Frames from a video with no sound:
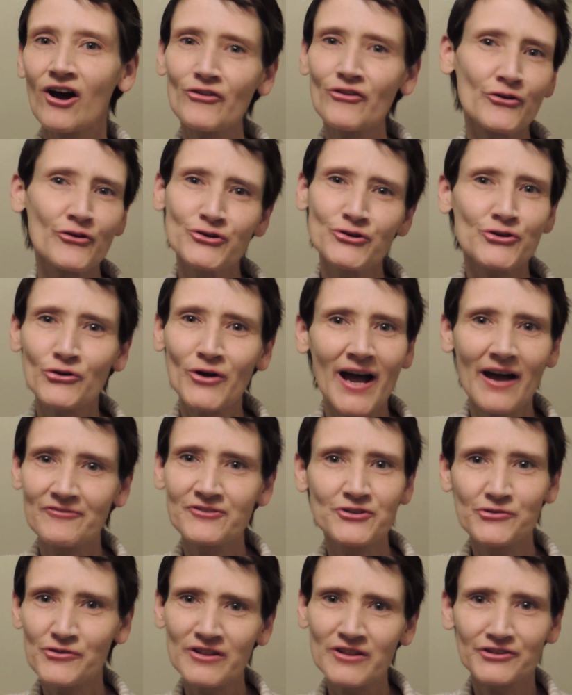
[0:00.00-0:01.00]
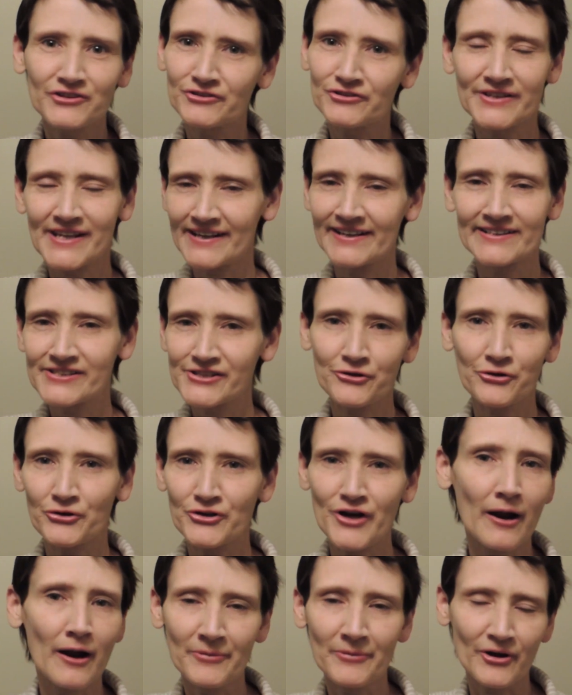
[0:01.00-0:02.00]
Although you don't have to do the little dance
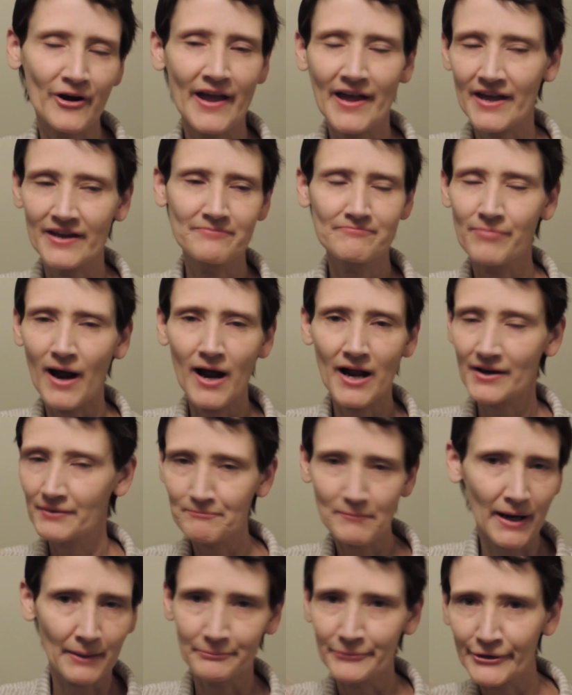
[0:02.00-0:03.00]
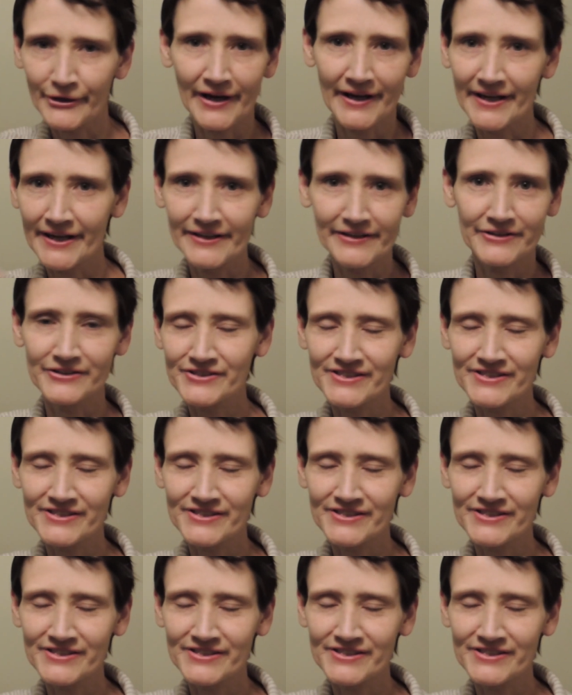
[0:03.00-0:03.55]
or nod your head, bop your head.